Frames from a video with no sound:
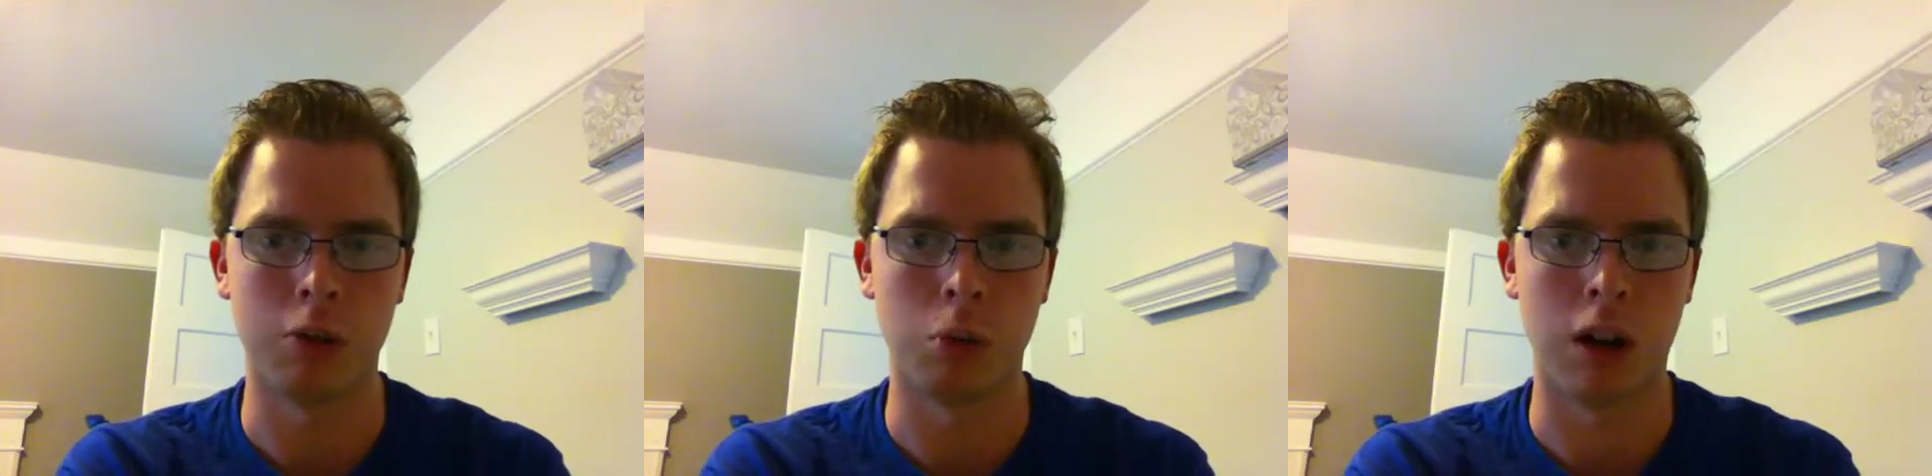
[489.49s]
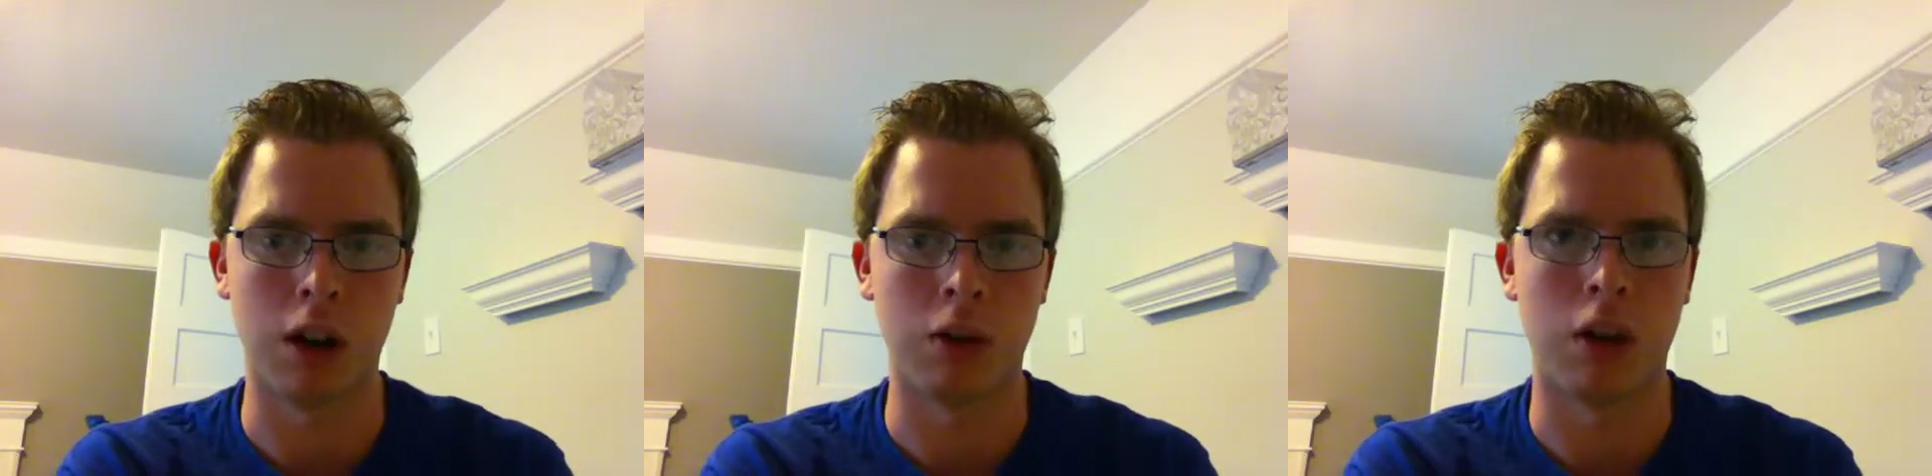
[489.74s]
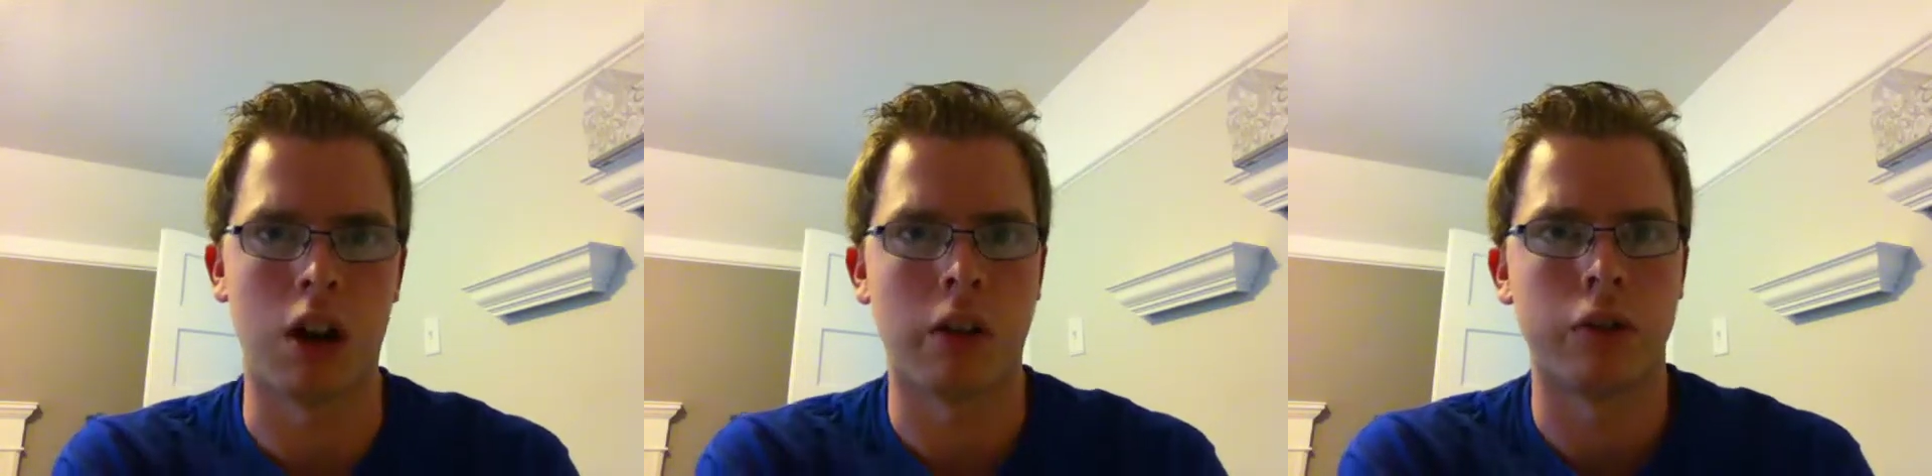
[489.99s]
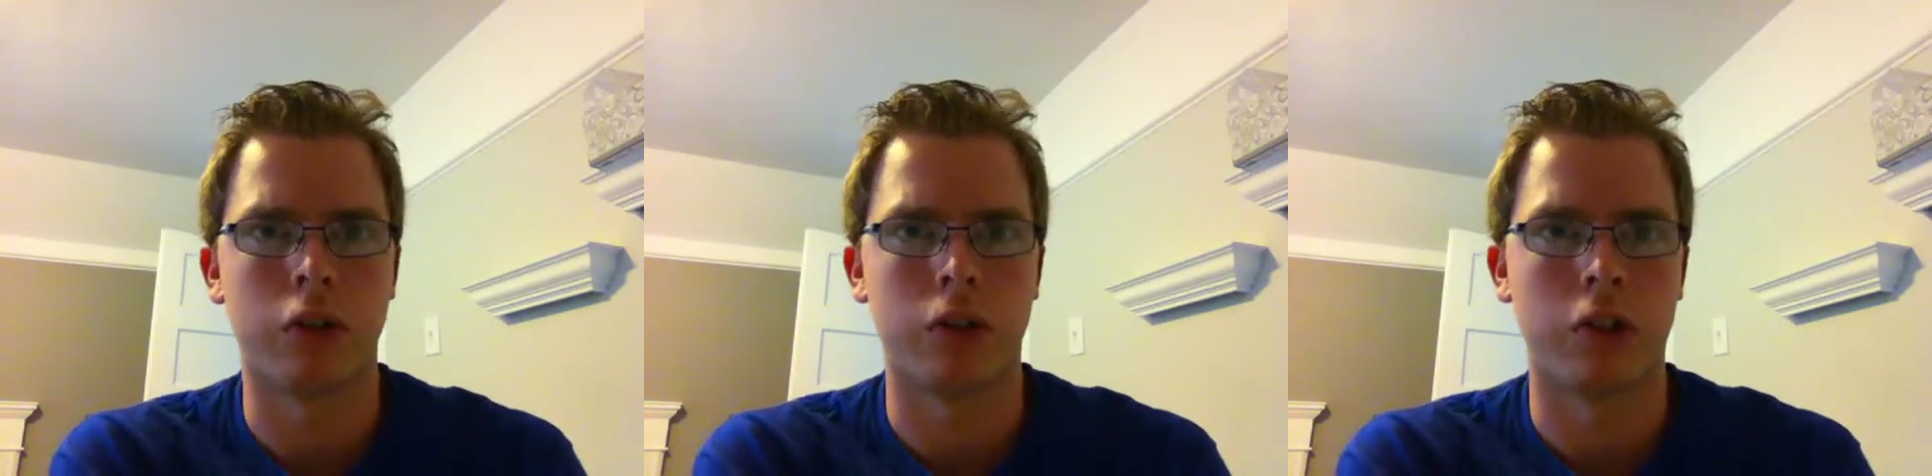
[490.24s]
well,
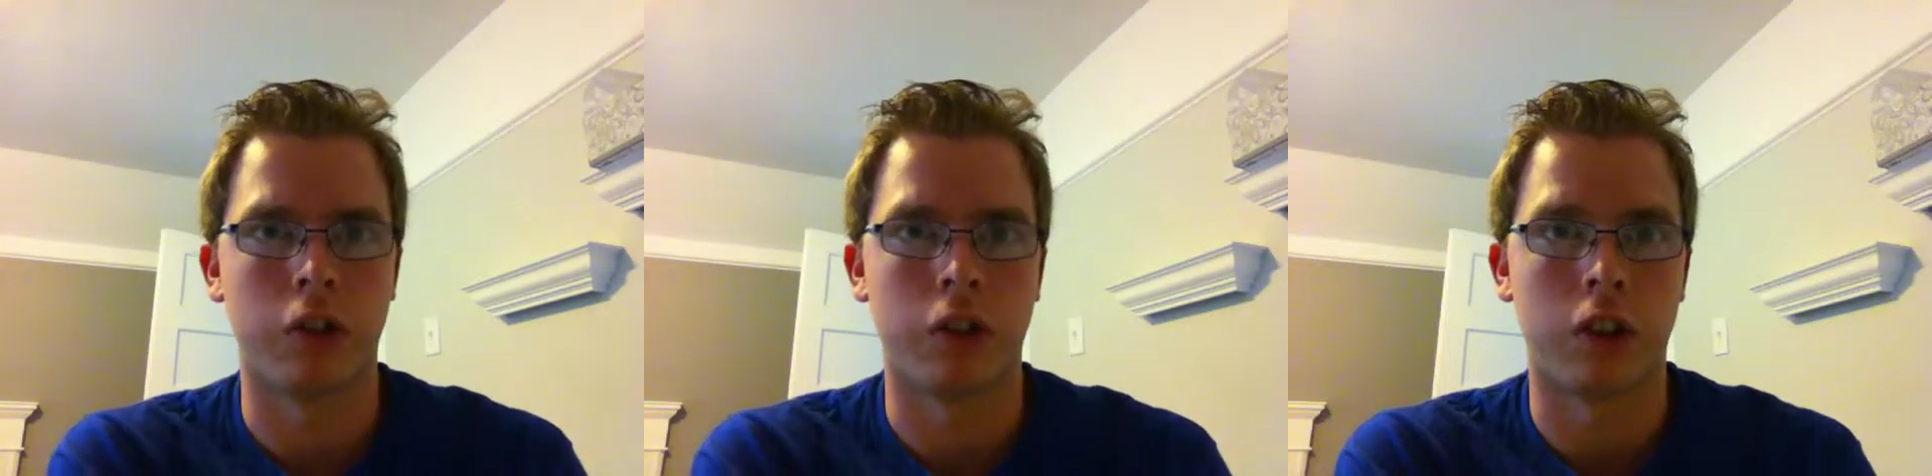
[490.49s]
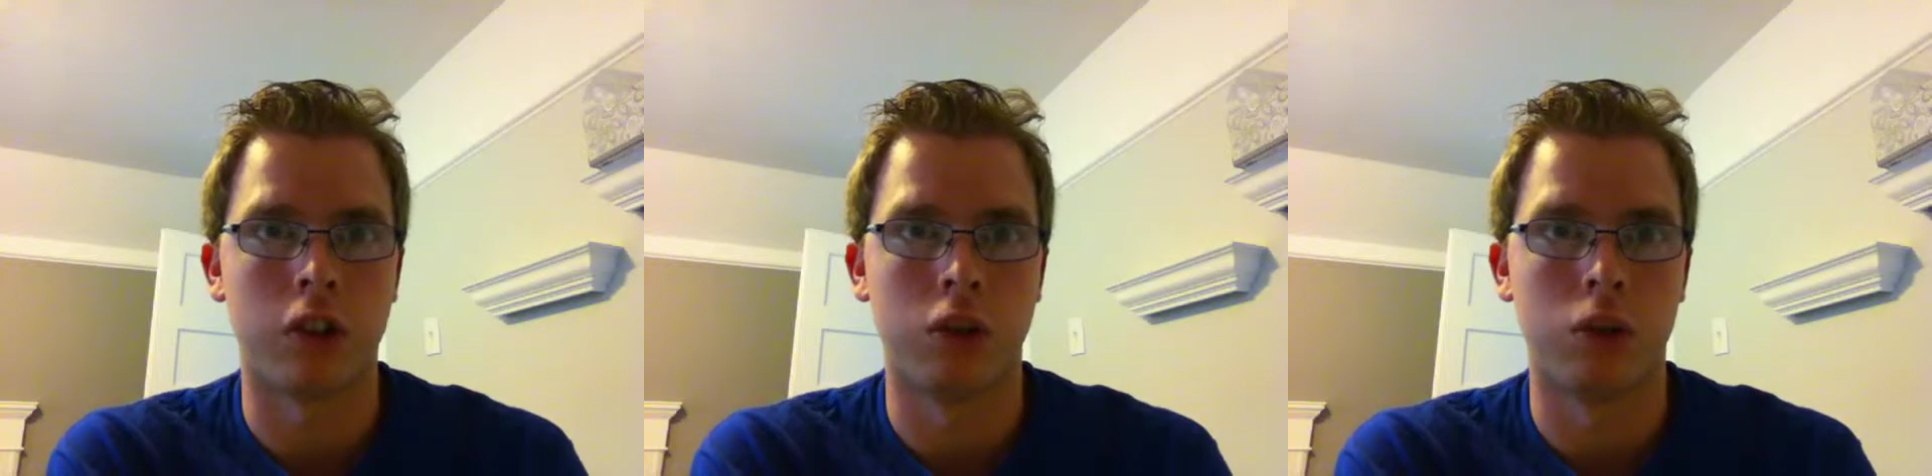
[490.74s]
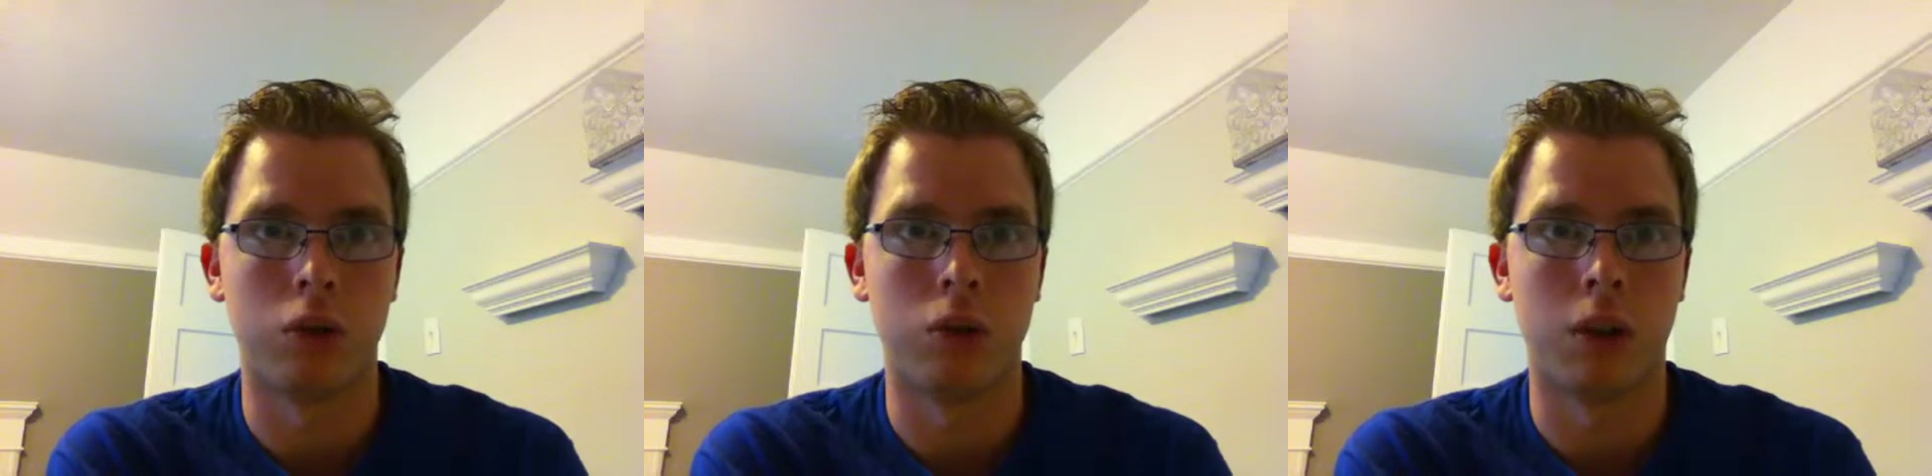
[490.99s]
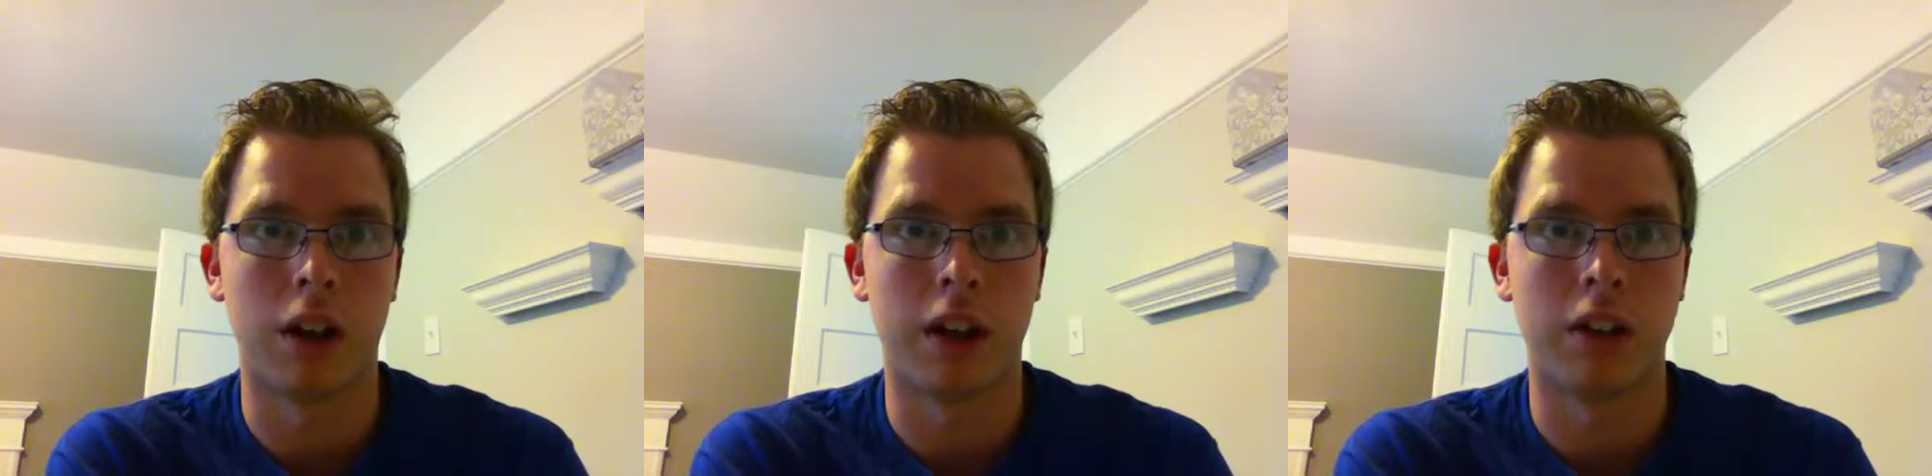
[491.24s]
obviously since I
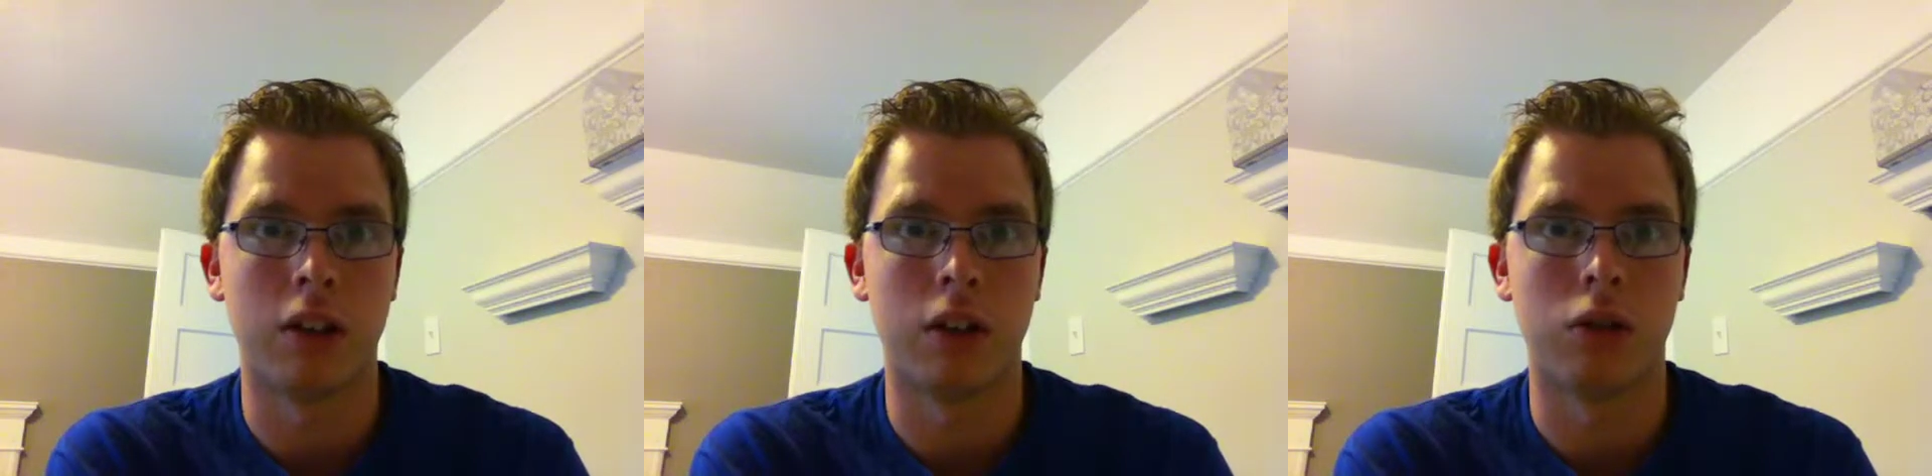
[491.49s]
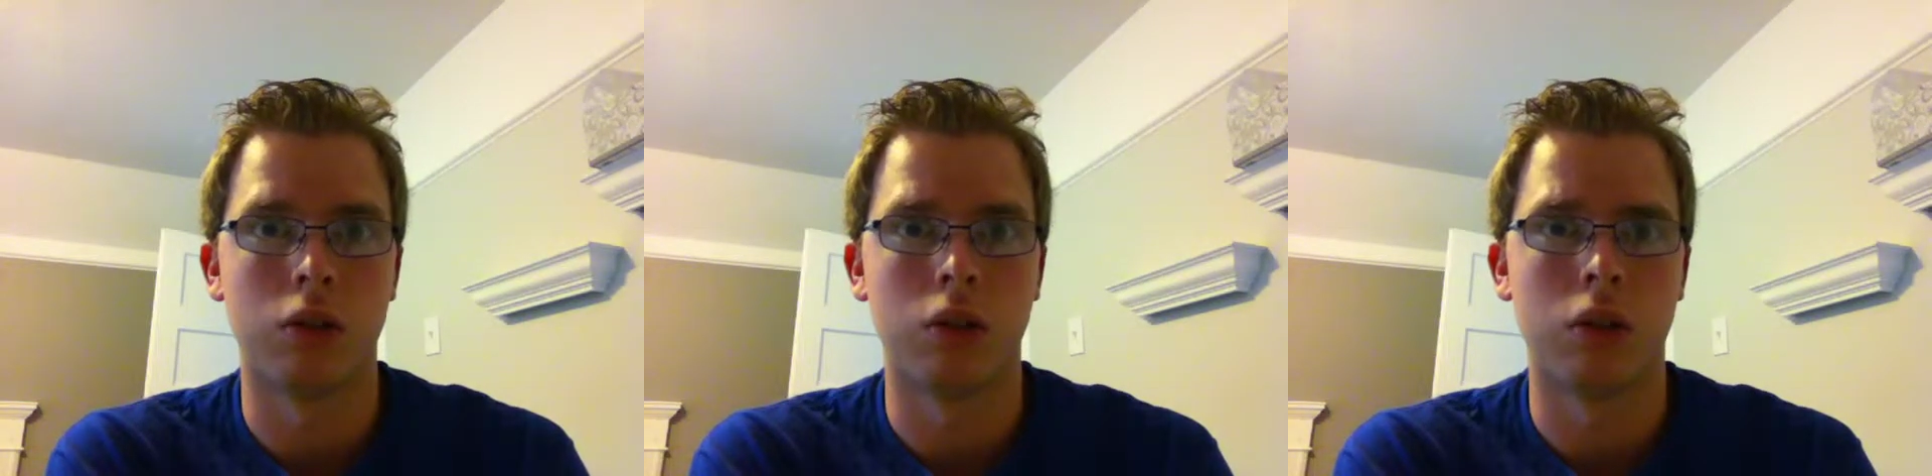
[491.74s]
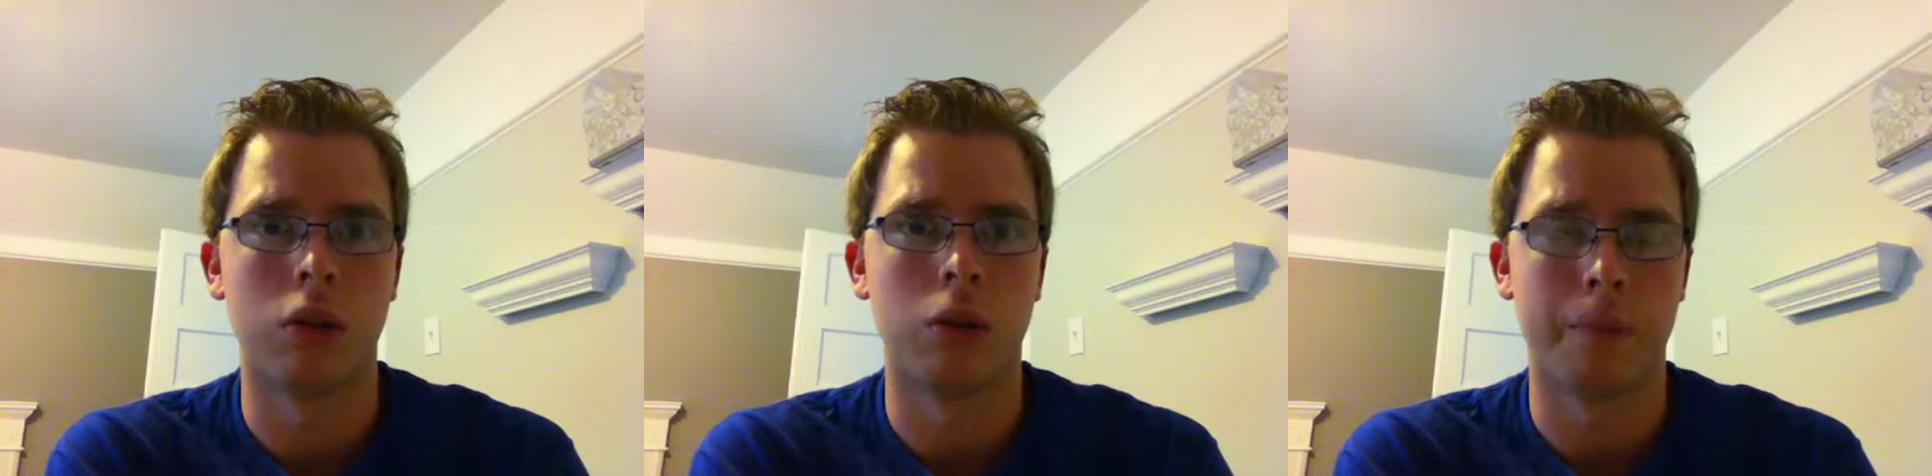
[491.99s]
knew Hayden